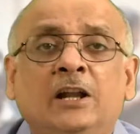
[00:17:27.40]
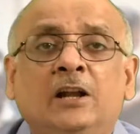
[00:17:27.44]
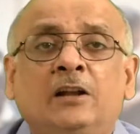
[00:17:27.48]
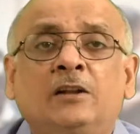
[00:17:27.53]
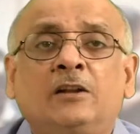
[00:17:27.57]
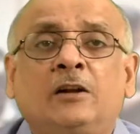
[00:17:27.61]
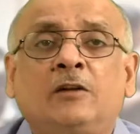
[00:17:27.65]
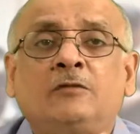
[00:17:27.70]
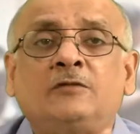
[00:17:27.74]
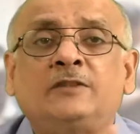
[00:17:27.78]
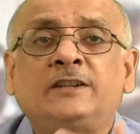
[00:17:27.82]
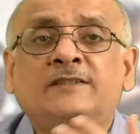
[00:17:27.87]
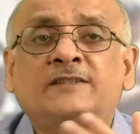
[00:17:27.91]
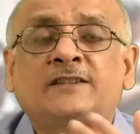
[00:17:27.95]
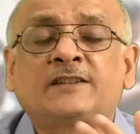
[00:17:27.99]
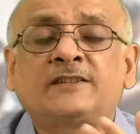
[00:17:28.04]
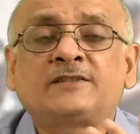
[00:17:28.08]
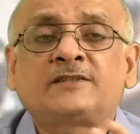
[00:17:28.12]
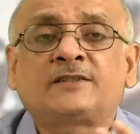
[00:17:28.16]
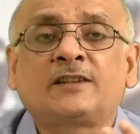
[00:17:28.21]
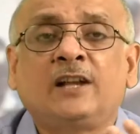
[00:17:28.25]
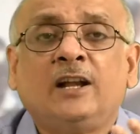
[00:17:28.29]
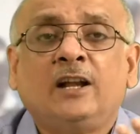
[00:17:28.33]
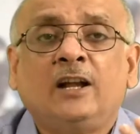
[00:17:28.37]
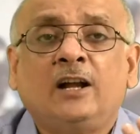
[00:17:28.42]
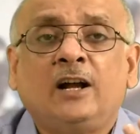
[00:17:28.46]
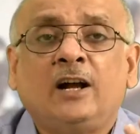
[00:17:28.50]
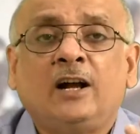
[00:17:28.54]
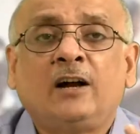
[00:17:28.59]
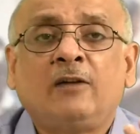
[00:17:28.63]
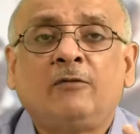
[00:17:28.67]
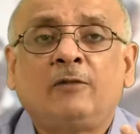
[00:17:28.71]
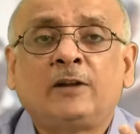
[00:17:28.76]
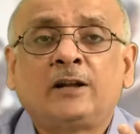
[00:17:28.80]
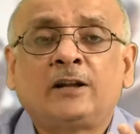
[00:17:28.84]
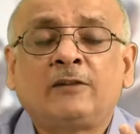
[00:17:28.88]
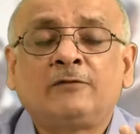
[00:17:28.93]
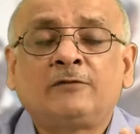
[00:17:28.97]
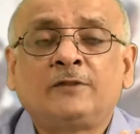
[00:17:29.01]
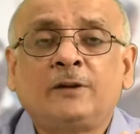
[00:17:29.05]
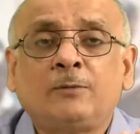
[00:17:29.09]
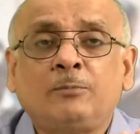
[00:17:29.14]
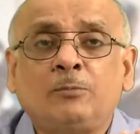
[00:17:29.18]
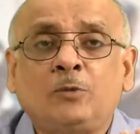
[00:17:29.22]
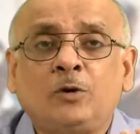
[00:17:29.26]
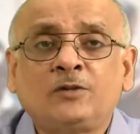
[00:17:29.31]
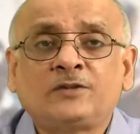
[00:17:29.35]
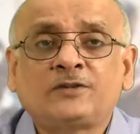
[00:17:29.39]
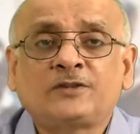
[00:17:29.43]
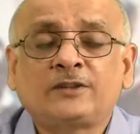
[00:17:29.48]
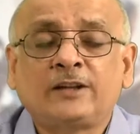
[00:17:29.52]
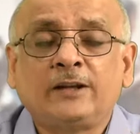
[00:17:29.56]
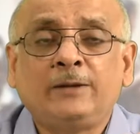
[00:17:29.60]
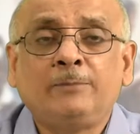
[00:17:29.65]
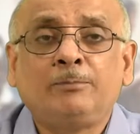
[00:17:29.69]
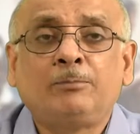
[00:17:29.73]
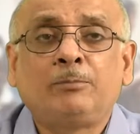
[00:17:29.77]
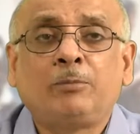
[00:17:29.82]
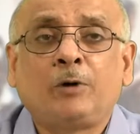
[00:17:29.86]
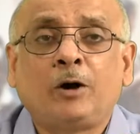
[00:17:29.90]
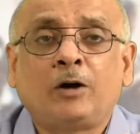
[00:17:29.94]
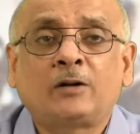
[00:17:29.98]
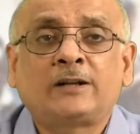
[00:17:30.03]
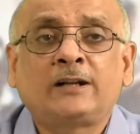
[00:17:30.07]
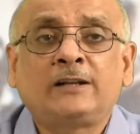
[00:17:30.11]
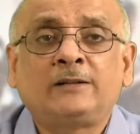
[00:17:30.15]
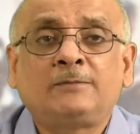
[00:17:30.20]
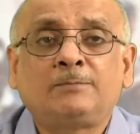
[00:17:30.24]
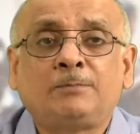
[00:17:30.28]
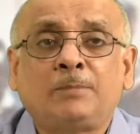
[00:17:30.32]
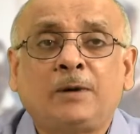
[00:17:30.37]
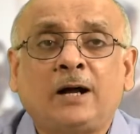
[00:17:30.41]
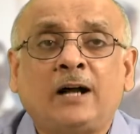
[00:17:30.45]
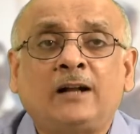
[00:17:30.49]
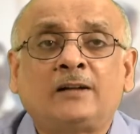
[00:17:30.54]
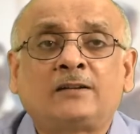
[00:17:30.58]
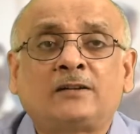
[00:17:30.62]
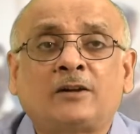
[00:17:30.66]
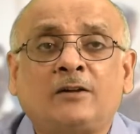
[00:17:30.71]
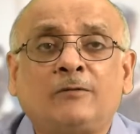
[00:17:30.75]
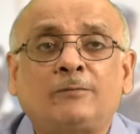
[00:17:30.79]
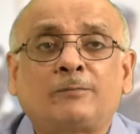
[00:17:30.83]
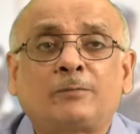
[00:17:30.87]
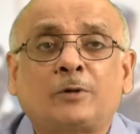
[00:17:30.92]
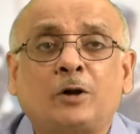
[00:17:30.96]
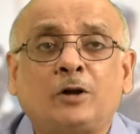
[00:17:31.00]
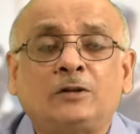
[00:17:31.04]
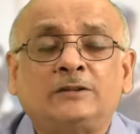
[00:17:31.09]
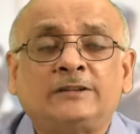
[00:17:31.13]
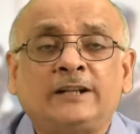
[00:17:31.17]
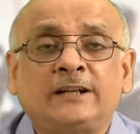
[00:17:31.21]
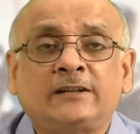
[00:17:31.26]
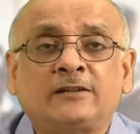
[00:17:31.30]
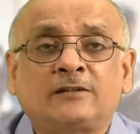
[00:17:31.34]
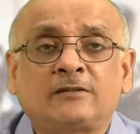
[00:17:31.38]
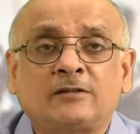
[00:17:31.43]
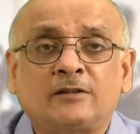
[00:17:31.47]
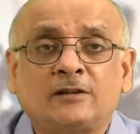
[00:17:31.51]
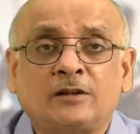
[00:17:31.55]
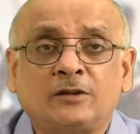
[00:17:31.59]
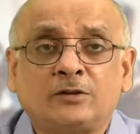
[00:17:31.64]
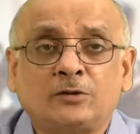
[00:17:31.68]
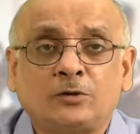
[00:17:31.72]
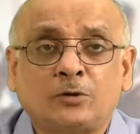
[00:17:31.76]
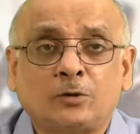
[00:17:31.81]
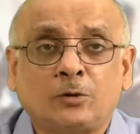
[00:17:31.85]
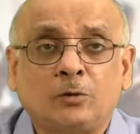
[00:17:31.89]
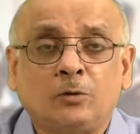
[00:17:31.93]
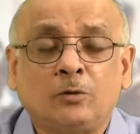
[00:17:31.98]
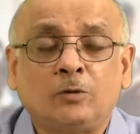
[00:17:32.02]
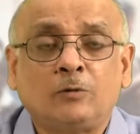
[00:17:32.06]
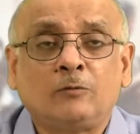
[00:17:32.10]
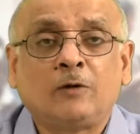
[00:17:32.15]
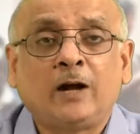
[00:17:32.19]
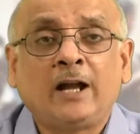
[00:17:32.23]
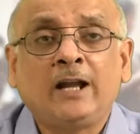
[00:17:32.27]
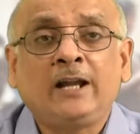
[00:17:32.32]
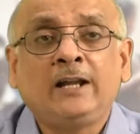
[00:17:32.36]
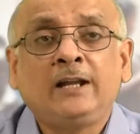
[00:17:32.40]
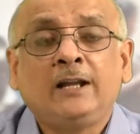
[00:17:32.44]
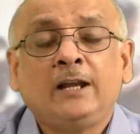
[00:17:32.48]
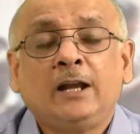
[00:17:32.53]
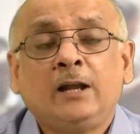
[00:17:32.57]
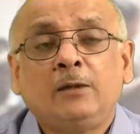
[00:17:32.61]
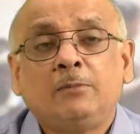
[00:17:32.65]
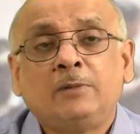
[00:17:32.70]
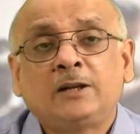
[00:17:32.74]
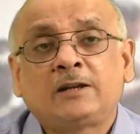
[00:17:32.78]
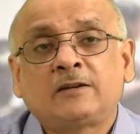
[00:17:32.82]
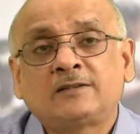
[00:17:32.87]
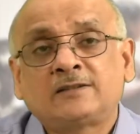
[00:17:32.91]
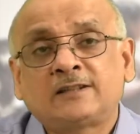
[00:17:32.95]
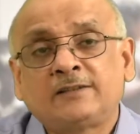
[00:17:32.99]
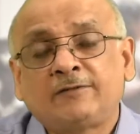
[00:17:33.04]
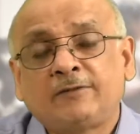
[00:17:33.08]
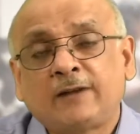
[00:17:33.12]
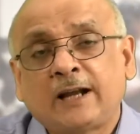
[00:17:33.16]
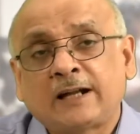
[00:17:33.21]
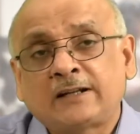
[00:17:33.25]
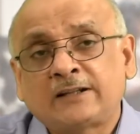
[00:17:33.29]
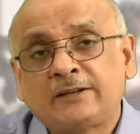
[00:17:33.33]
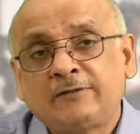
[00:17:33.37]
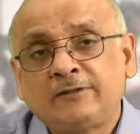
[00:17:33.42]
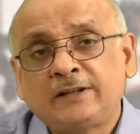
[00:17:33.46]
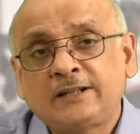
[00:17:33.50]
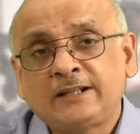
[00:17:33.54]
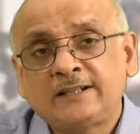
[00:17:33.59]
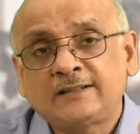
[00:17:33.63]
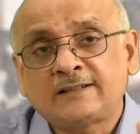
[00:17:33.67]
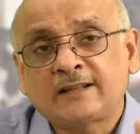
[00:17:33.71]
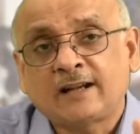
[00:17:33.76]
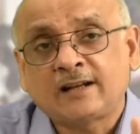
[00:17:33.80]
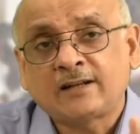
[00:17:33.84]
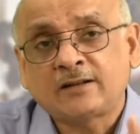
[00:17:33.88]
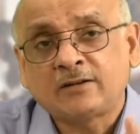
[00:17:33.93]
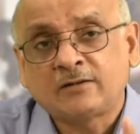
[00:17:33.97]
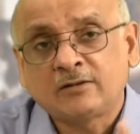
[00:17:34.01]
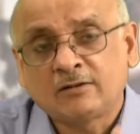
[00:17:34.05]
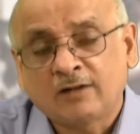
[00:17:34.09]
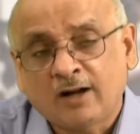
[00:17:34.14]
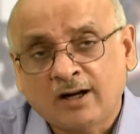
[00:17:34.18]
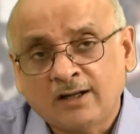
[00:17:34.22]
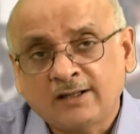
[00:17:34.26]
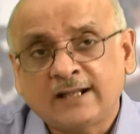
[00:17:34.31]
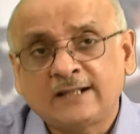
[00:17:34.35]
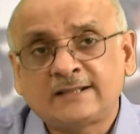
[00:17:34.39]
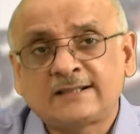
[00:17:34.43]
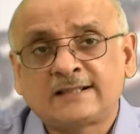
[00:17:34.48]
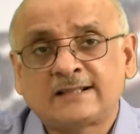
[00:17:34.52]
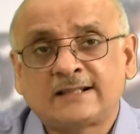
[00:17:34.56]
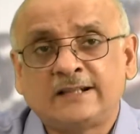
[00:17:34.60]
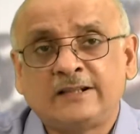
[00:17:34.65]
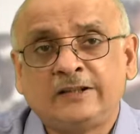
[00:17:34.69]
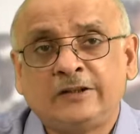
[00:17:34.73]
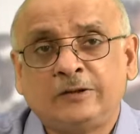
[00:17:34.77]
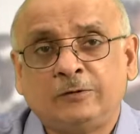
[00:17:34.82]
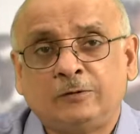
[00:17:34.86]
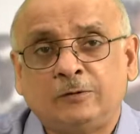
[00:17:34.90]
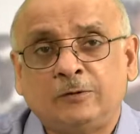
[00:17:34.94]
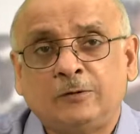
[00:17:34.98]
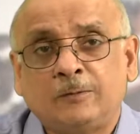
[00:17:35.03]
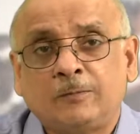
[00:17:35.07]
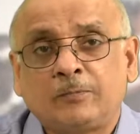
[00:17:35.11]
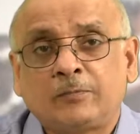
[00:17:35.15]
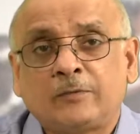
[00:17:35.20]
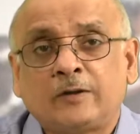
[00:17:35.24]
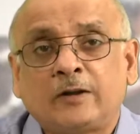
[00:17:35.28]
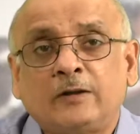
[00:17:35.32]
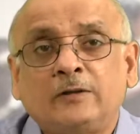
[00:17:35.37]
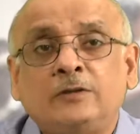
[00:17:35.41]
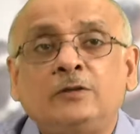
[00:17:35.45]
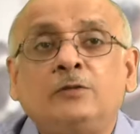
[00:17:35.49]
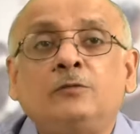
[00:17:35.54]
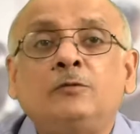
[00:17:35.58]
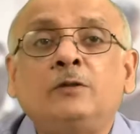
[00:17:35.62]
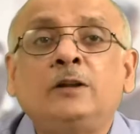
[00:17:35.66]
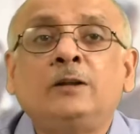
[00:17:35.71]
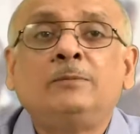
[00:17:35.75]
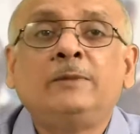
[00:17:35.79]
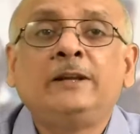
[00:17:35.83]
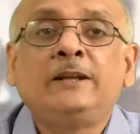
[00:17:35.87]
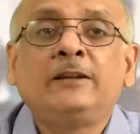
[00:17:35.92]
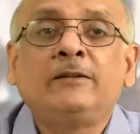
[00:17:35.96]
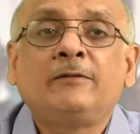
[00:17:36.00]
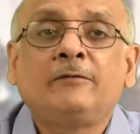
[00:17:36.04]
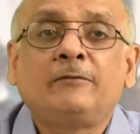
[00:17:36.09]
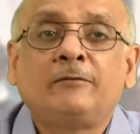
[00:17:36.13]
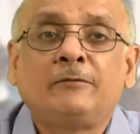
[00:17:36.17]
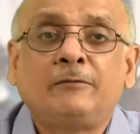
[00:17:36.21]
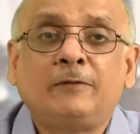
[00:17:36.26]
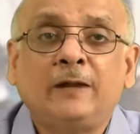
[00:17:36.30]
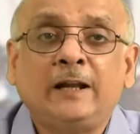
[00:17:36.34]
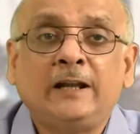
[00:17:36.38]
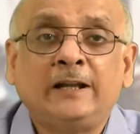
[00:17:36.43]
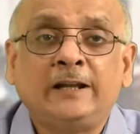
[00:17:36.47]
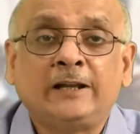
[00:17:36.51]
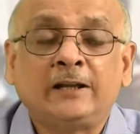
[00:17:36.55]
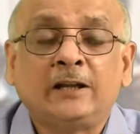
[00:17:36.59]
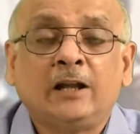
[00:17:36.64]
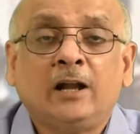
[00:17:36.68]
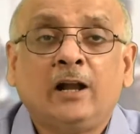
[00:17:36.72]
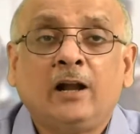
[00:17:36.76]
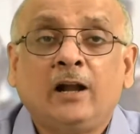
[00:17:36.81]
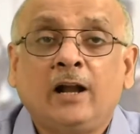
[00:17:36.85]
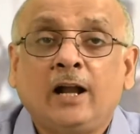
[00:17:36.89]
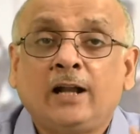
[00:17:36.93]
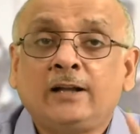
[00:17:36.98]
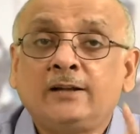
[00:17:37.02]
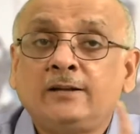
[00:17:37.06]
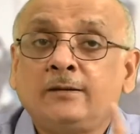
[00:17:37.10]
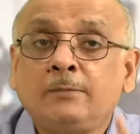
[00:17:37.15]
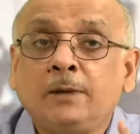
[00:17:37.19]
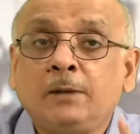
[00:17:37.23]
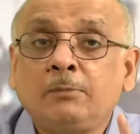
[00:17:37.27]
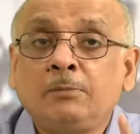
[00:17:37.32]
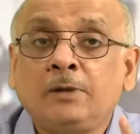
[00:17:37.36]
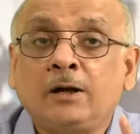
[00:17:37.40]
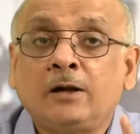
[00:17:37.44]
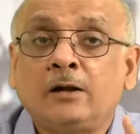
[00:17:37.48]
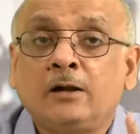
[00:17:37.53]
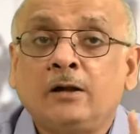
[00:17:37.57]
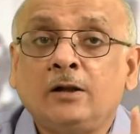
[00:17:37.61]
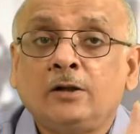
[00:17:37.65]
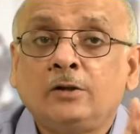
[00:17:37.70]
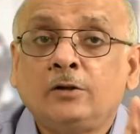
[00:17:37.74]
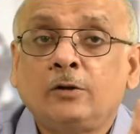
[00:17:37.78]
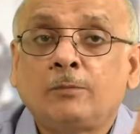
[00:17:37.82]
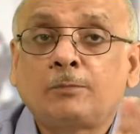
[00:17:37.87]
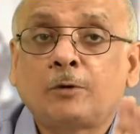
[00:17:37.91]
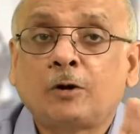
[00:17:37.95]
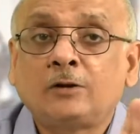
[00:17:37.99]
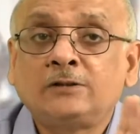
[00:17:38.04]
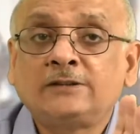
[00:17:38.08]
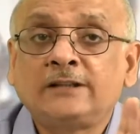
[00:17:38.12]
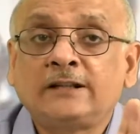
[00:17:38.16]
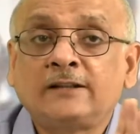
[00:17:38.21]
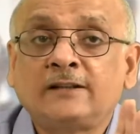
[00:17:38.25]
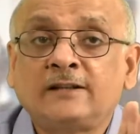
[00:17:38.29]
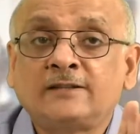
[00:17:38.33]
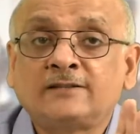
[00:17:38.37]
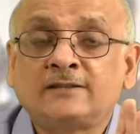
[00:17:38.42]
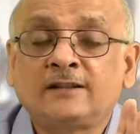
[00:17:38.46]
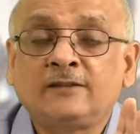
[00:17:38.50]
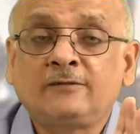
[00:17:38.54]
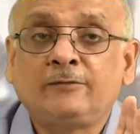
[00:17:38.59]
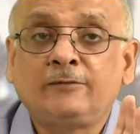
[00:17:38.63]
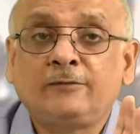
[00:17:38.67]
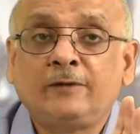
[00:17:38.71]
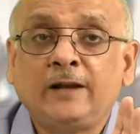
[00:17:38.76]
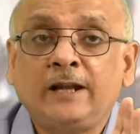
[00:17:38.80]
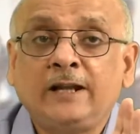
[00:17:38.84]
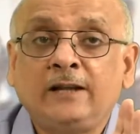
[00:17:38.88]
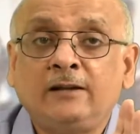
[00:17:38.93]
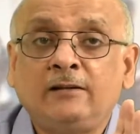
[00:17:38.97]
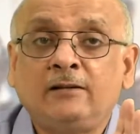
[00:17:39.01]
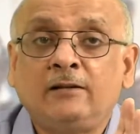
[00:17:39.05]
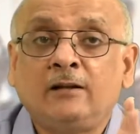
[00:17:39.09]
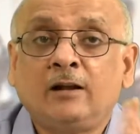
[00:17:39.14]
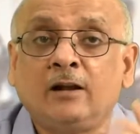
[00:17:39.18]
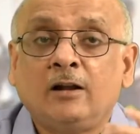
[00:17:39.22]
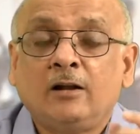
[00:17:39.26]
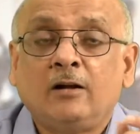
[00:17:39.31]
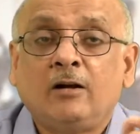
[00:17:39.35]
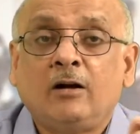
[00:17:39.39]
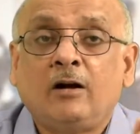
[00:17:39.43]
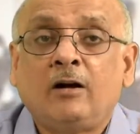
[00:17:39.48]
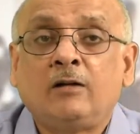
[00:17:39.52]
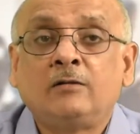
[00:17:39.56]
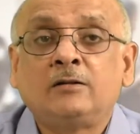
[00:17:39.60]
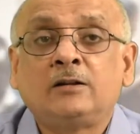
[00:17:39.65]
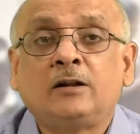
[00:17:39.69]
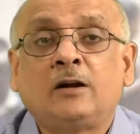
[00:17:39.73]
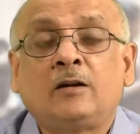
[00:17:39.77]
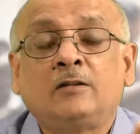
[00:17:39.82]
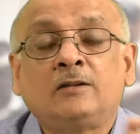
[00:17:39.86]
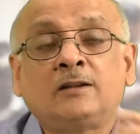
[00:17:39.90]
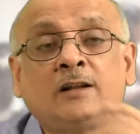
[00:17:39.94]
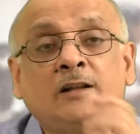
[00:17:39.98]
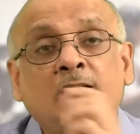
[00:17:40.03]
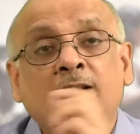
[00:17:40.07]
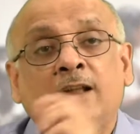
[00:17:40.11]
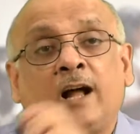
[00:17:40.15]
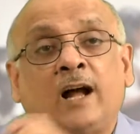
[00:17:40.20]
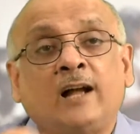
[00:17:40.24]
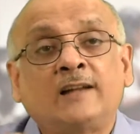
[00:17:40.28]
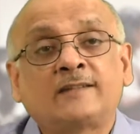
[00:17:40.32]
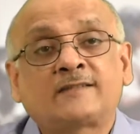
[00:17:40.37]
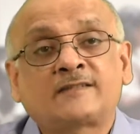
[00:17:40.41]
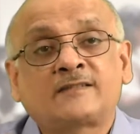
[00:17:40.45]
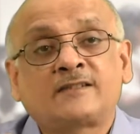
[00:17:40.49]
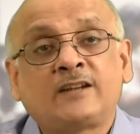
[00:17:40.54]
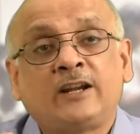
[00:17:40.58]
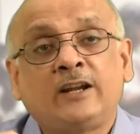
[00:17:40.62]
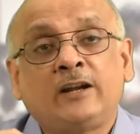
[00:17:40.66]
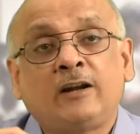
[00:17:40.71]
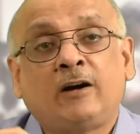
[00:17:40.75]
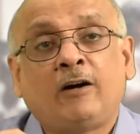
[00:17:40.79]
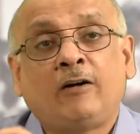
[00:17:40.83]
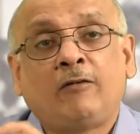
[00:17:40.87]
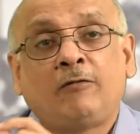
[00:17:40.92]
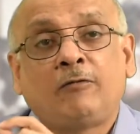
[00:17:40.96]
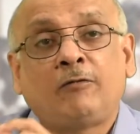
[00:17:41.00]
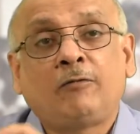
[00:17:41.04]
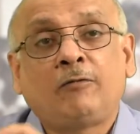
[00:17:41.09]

Now this is one of the most important part of project control. Why? Because if activities are not at schedule, you will be failing. And remember, your project doesn't fail on the last day of